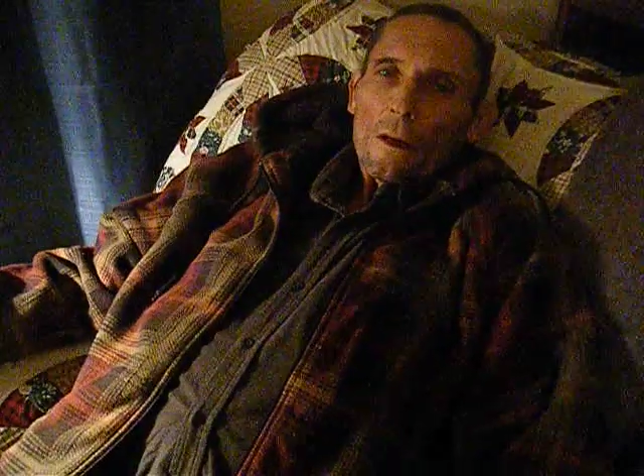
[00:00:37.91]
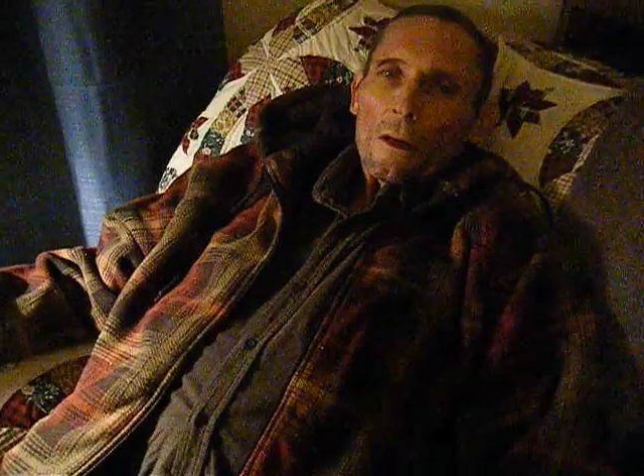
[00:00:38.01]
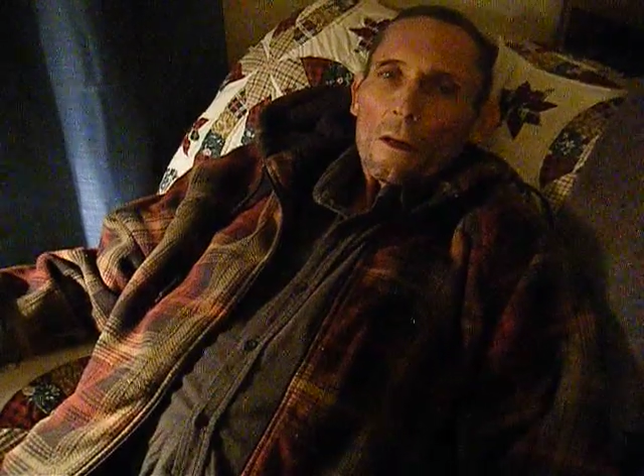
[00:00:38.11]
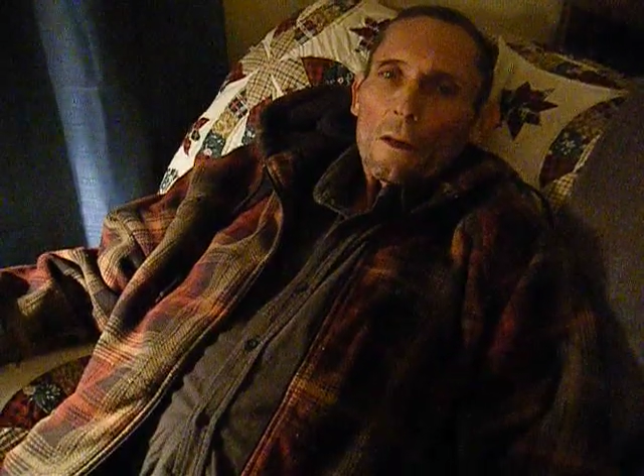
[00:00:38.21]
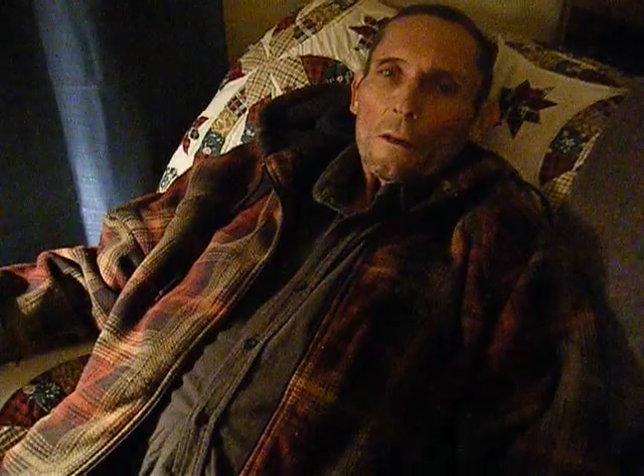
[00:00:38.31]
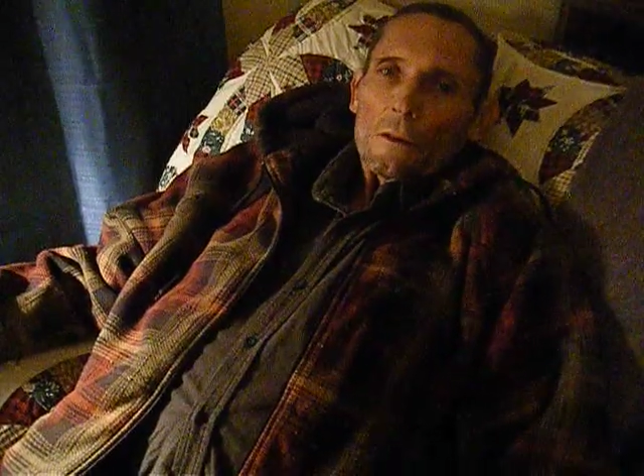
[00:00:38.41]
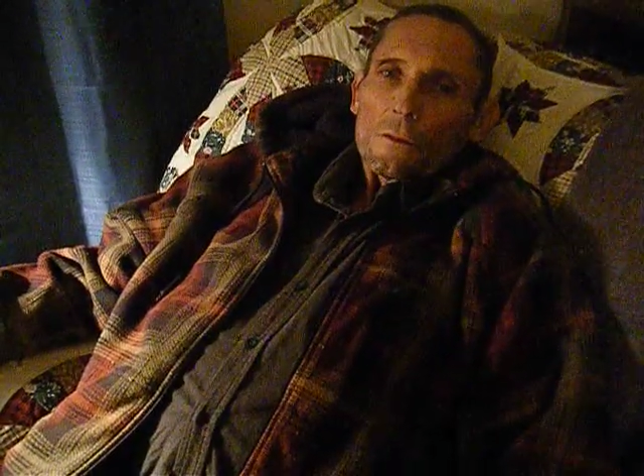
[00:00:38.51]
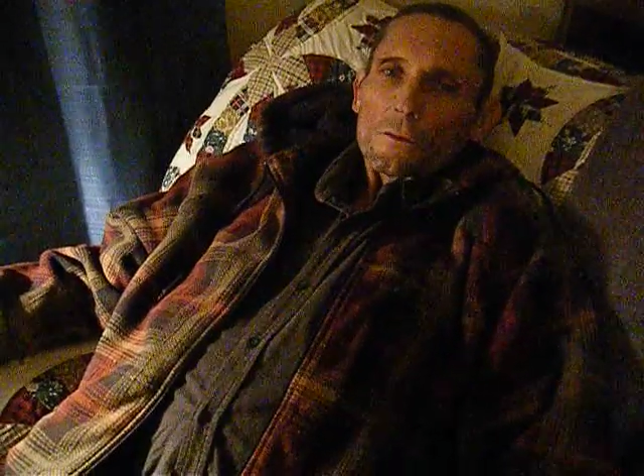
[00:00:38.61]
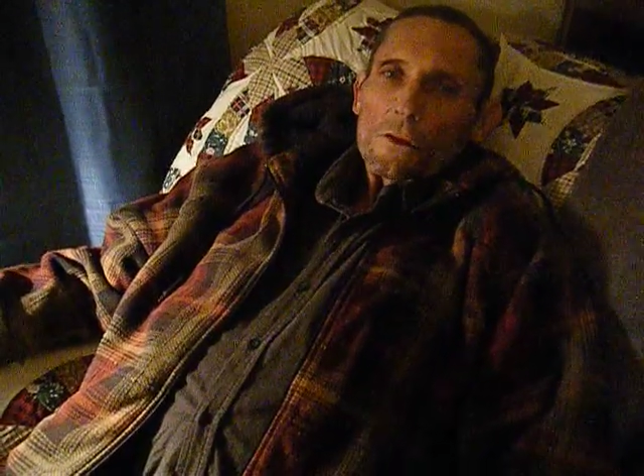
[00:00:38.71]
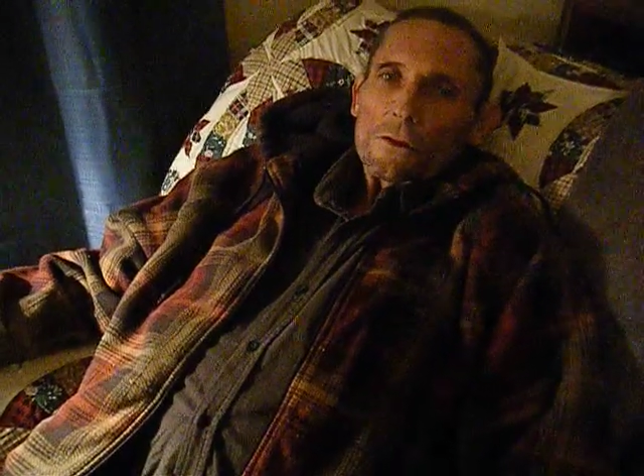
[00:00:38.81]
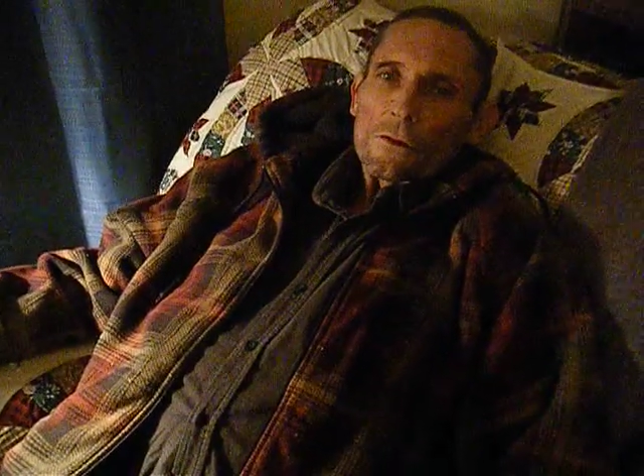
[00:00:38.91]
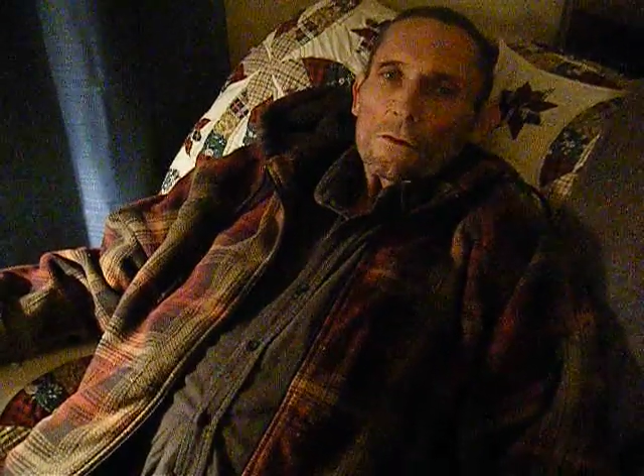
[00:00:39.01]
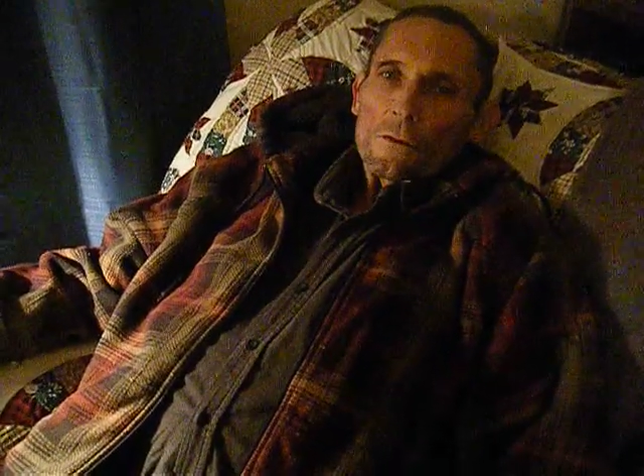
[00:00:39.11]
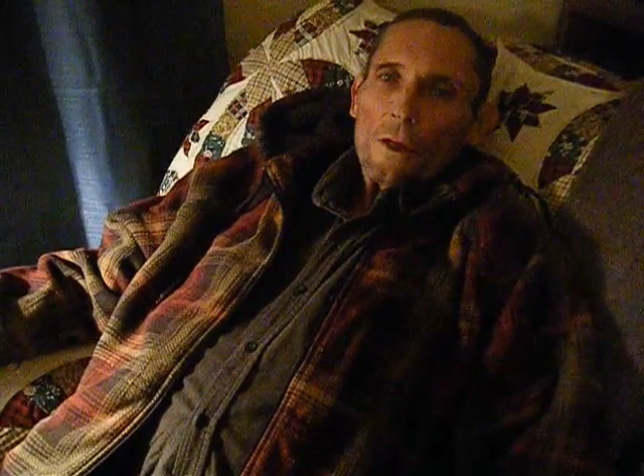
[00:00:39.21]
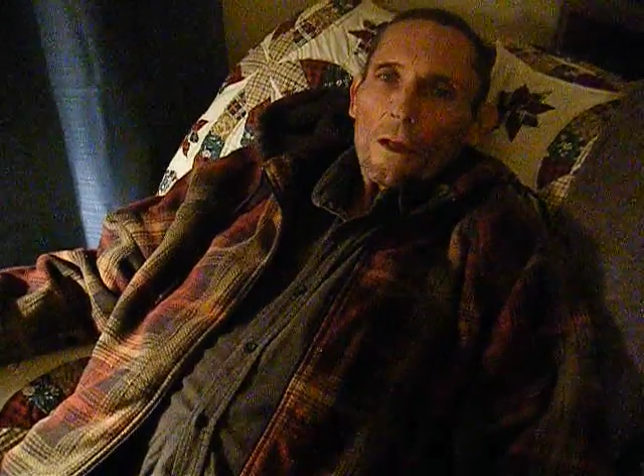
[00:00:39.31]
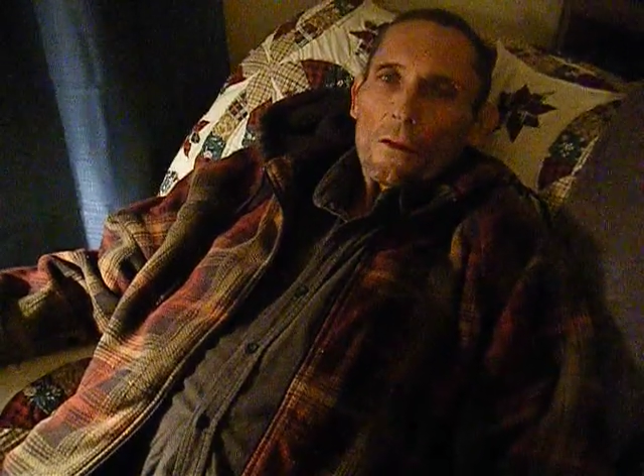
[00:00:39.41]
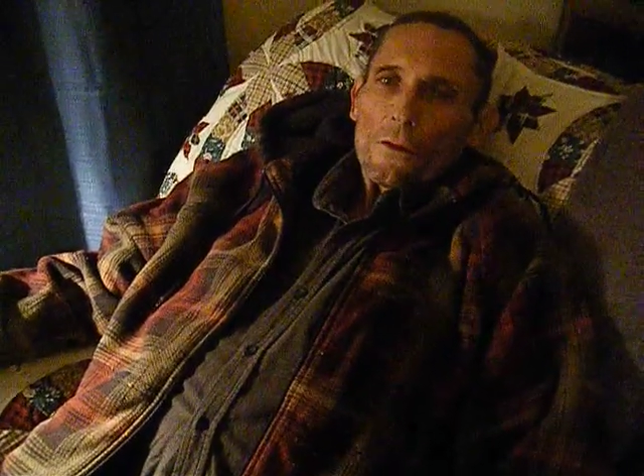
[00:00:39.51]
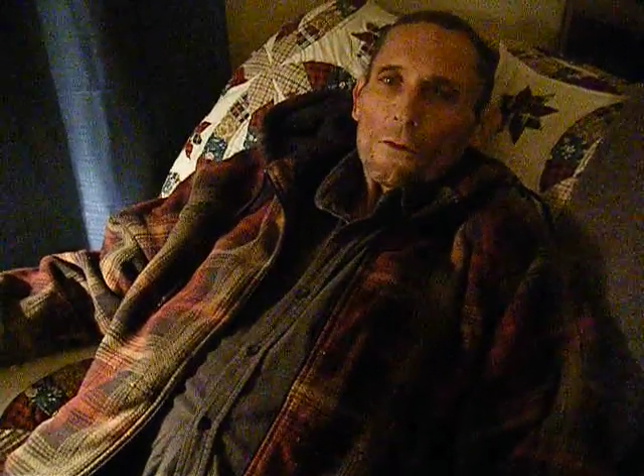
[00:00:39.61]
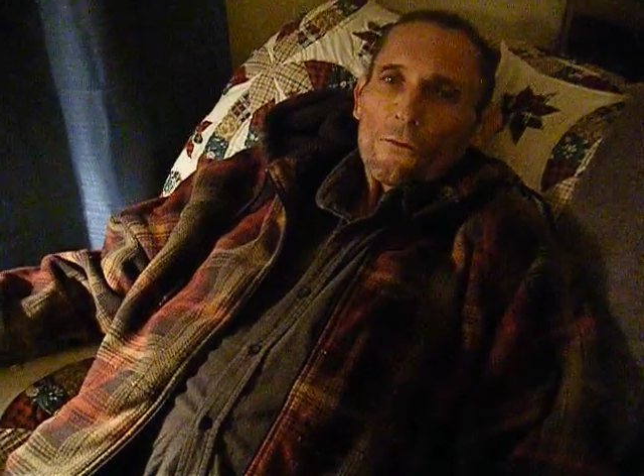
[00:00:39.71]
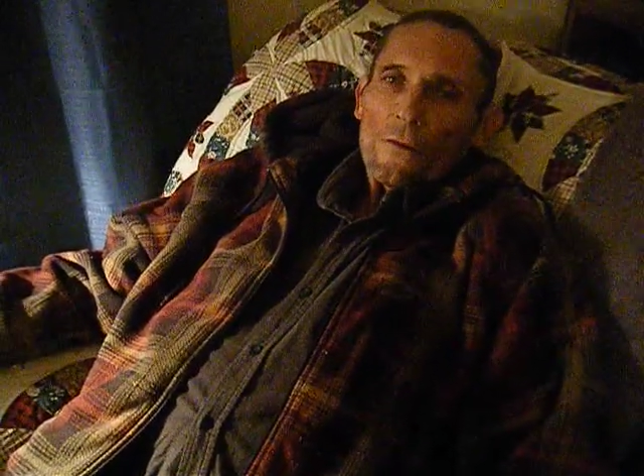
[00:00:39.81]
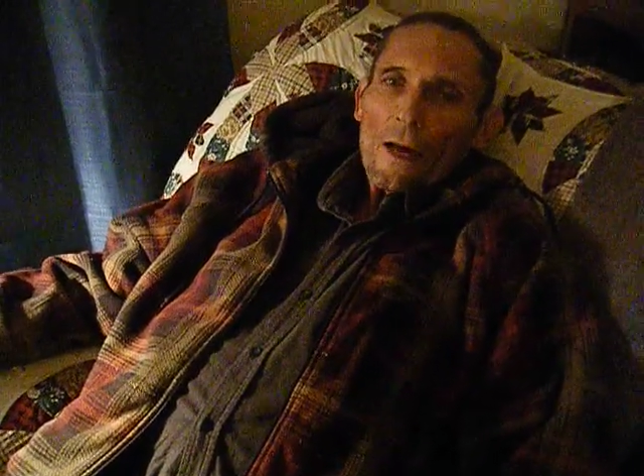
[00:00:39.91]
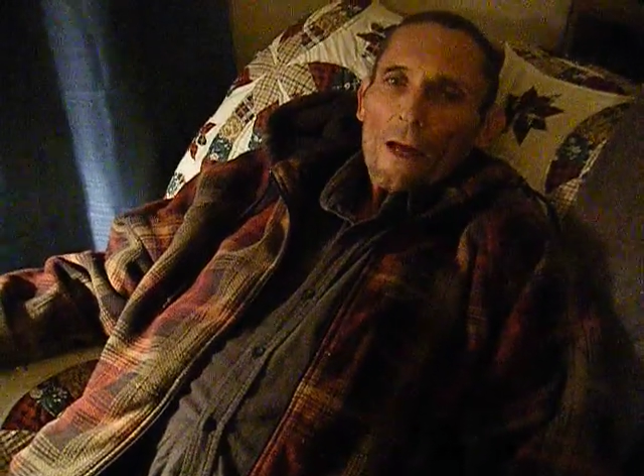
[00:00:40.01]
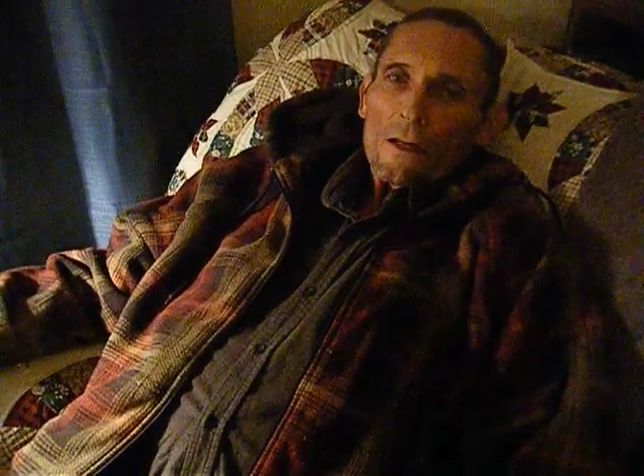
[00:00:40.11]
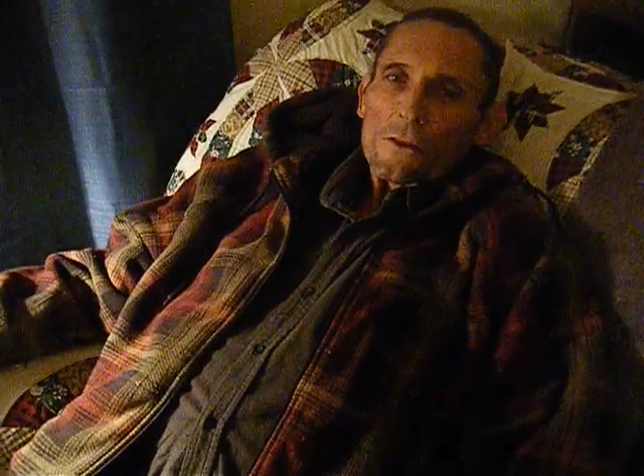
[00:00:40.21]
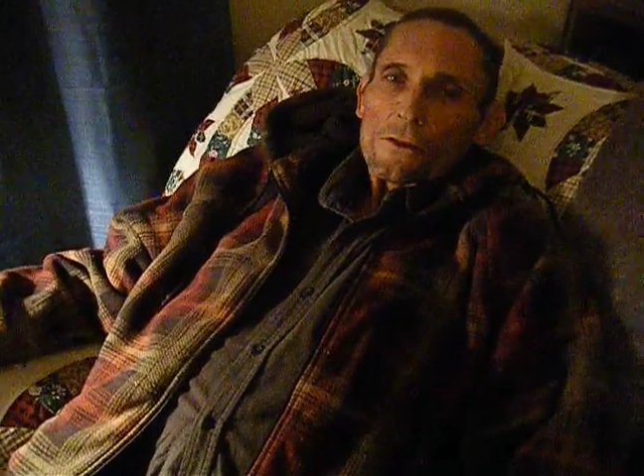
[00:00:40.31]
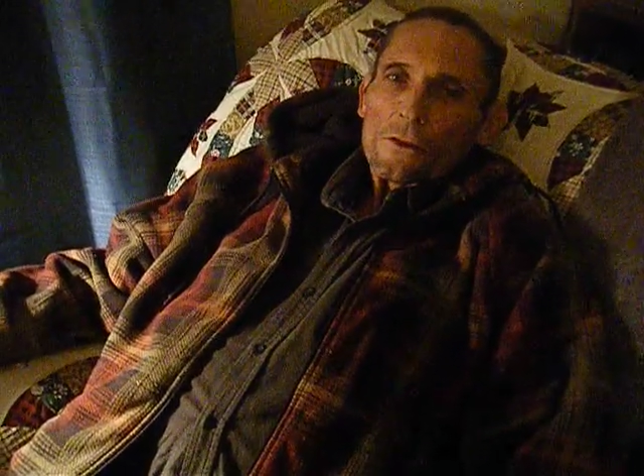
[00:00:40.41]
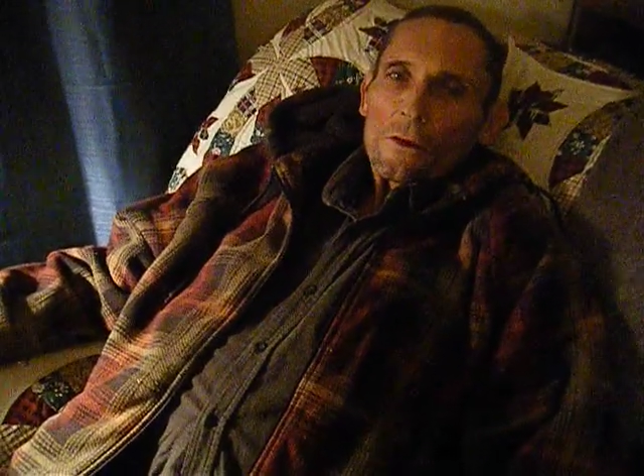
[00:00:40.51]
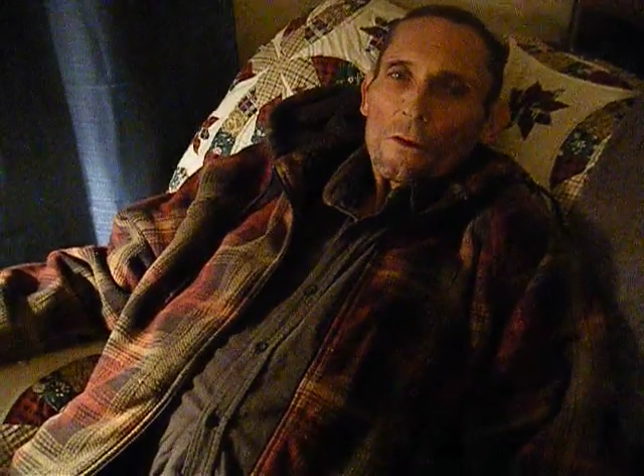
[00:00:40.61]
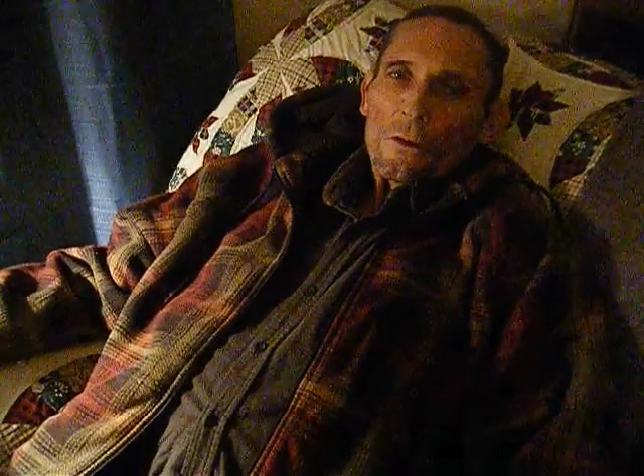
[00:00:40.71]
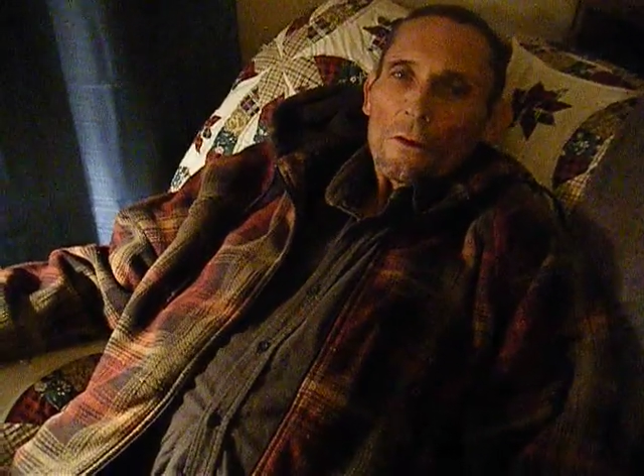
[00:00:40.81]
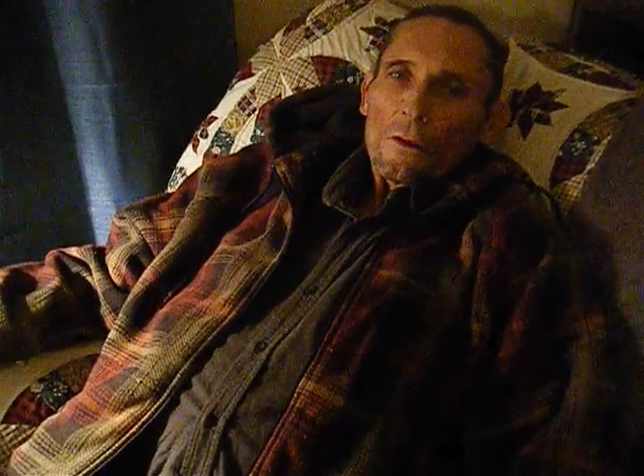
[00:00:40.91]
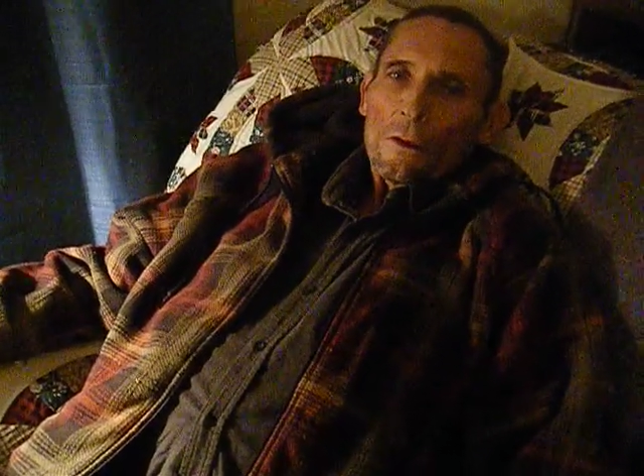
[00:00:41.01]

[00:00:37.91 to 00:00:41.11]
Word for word: uh, just telling the facts you know